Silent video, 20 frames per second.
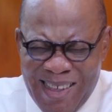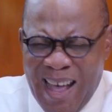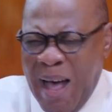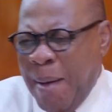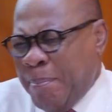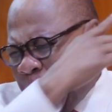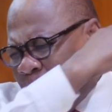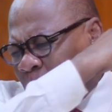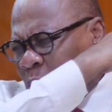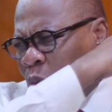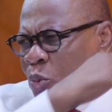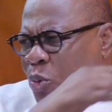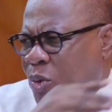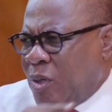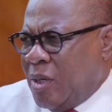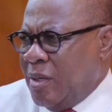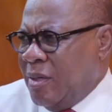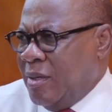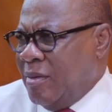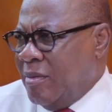
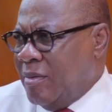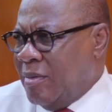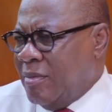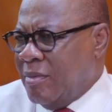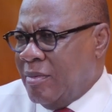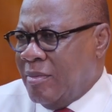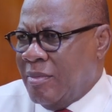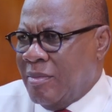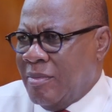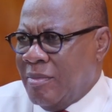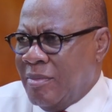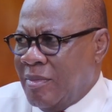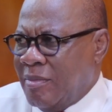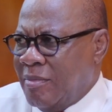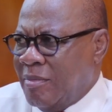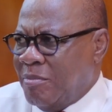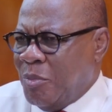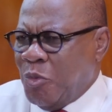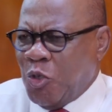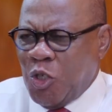Absolutely.
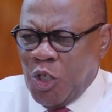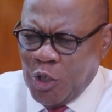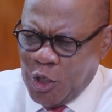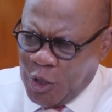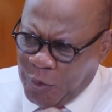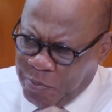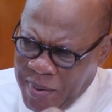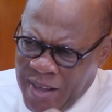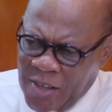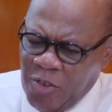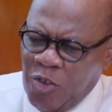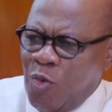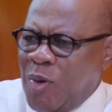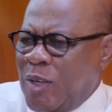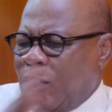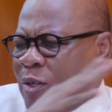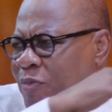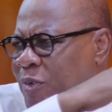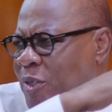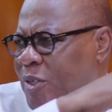You've got to spend your way
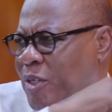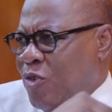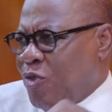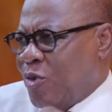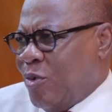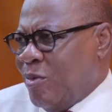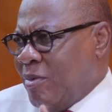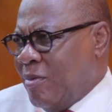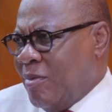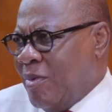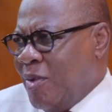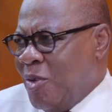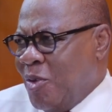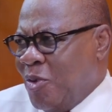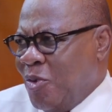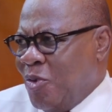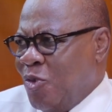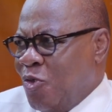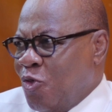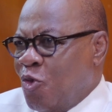out of recession.
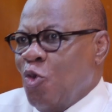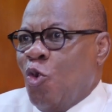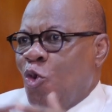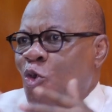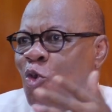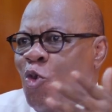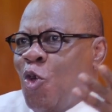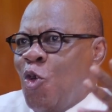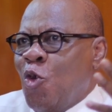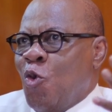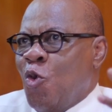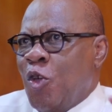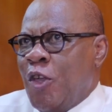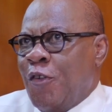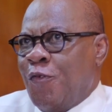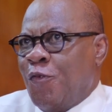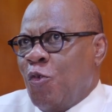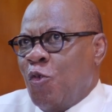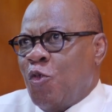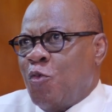So
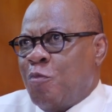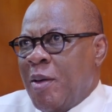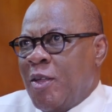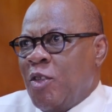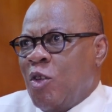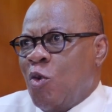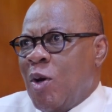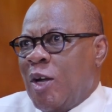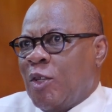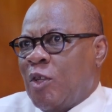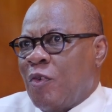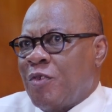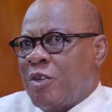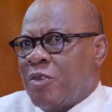if you spend your way out of